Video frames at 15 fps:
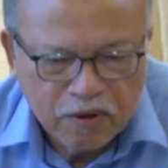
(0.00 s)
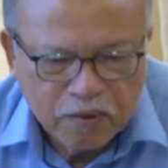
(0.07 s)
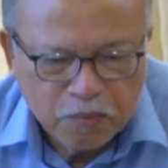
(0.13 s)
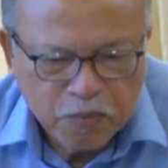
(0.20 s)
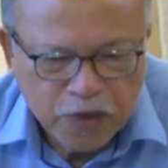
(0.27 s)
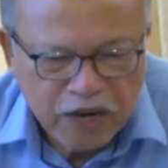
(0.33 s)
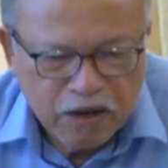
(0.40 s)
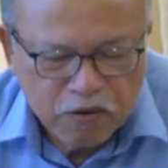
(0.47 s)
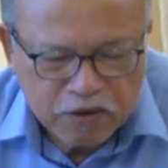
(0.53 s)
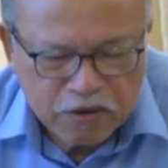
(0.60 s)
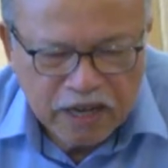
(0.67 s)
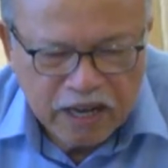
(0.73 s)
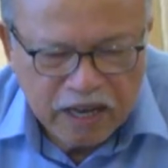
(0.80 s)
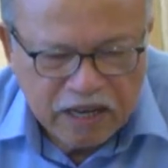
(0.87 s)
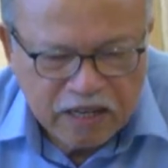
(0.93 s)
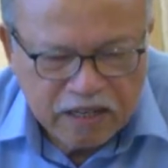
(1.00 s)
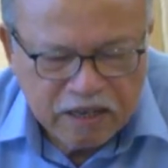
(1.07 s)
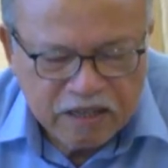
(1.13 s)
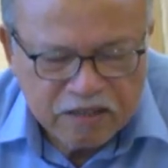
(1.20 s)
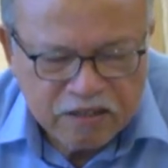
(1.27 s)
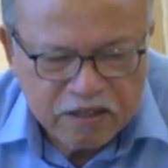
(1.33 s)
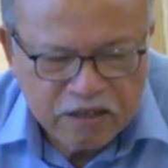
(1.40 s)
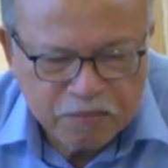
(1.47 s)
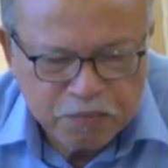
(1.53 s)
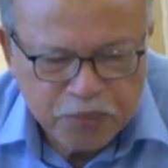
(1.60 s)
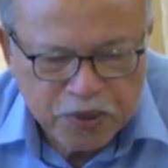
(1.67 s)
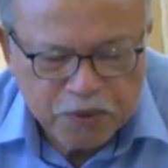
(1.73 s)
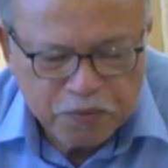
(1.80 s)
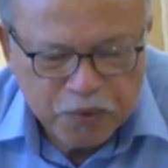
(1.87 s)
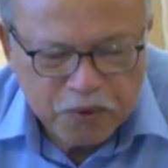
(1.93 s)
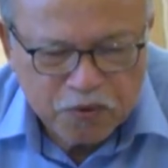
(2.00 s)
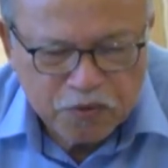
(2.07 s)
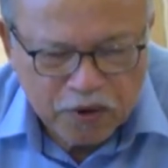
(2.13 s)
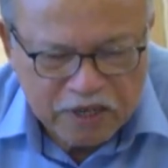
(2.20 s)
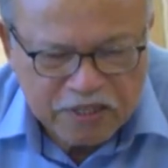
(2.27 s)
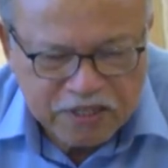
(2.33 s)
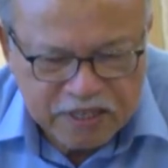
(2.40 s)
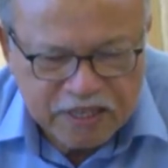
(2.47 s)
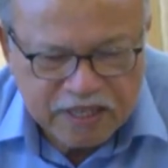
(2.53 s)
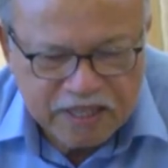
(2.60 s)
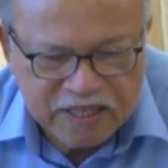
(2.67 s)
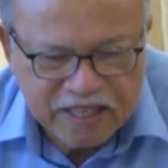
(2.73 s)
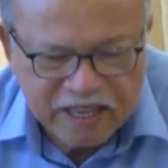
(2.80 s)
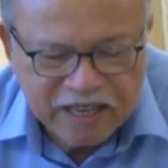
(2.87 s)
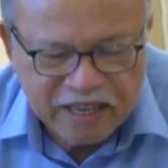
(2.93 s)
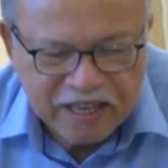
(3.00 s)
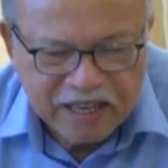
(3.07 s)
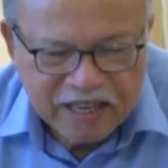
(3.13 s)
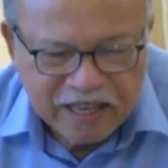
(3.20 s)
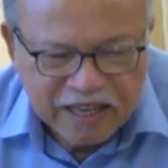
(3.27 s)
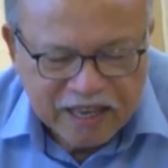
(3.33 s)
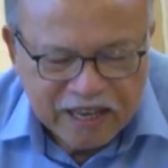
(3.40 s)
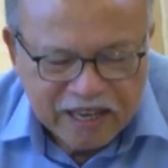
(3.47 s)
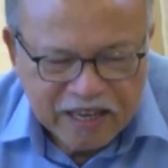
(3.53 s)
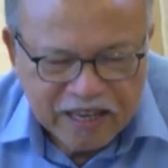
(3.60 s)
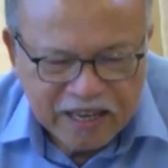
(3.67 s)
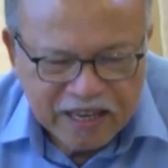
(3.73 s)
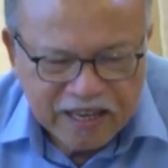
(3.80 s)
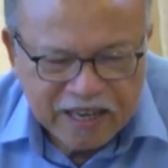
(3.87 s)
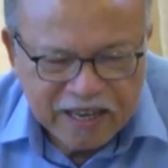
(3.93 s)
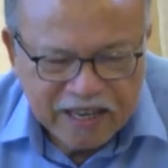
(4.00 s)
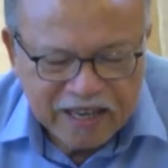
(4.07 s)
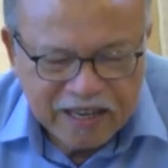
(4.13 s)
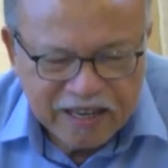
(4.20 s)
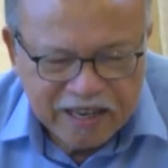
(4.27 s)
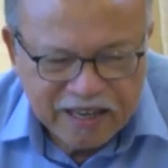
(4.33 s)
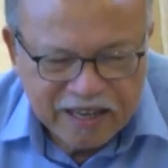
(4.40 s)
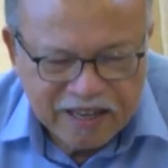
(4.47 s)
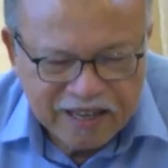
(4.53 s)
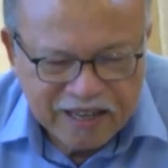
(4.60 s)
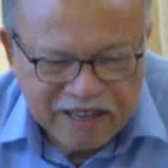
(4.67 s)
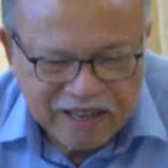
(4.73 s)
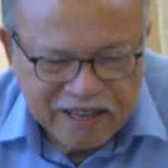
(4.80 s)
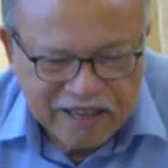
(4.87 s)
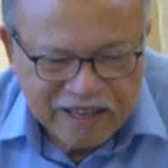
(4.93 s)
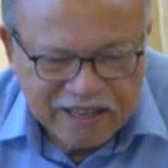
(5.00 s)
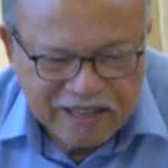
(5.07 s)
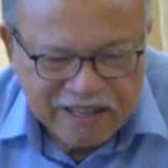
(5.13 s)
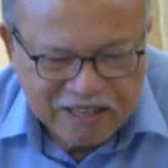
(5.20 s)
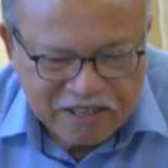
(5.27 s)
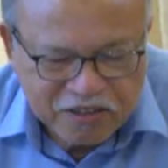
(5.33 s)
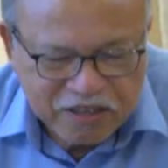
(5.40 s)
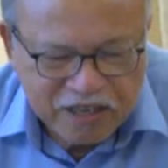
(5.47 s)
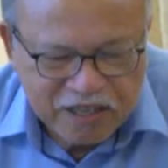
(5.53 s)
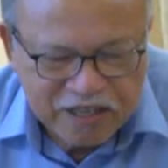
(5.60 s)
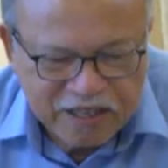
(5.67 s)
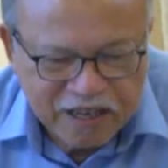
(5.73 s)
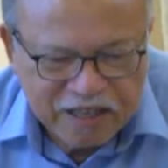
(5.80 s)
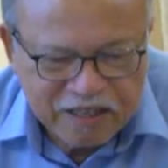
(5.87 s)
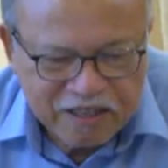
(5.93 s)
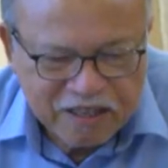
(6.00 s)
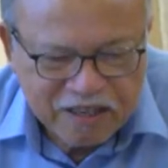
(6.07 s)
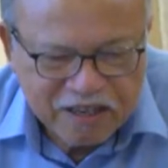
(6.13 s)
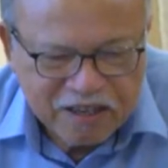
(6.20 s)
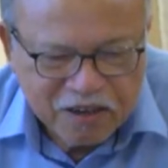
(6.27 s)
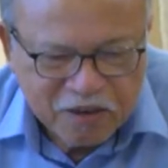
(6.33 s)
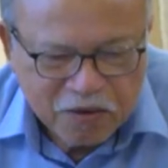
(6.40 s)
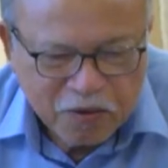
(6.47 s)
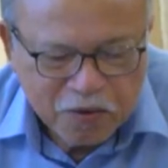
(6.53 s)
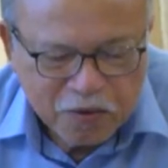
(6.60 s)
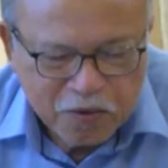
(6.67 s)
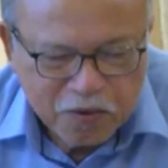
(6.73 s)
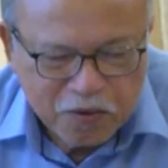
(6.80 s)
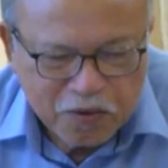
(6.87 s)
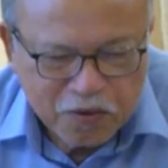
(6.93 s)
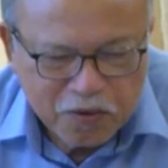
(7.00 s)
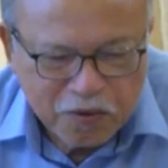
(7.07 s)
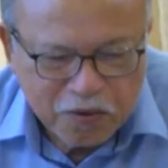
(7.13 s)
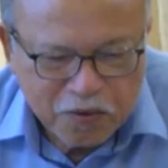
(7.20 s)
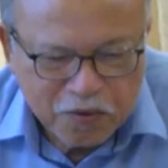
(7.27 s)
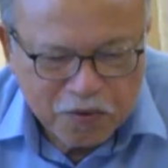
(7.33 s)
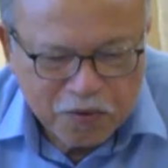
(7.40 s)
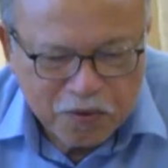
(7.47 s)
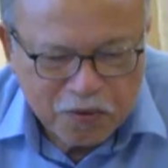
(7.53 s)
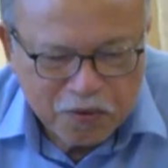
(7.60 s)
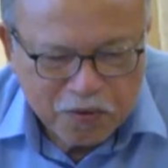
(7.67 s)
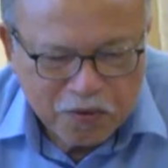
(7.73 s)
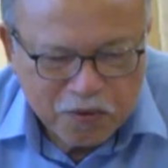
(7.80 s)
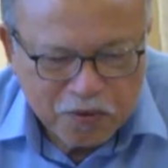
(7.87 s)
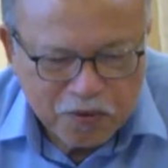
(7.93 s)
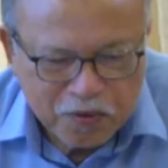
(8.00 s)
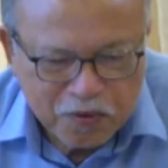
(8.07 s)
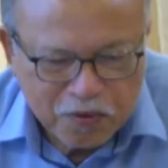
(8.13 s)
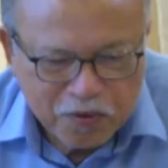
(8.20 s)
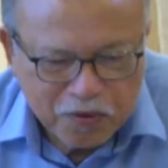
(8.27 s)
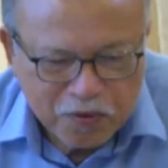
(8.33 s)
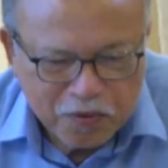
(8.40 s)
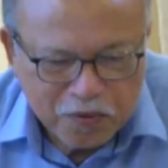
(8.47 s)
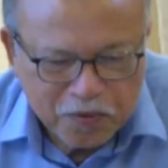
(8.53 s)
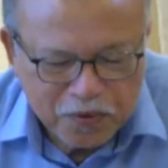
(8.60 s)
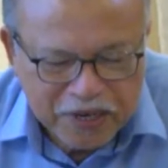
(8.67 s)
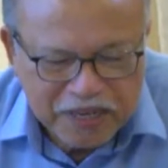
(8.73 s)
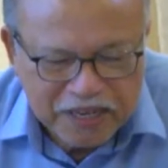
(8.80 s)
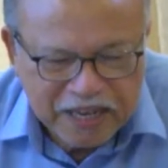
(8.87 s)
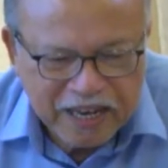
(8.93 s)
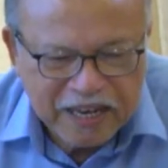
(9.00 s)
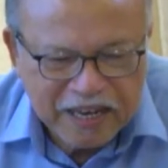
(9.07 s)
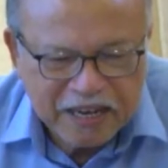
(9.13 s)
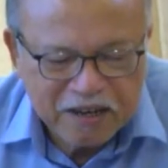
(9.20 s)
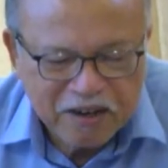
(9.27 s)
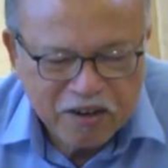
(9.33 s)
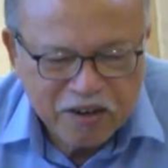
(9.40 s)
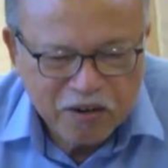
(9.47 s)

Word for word: By looking at the people who are sick, they uh, it is said that uh, we can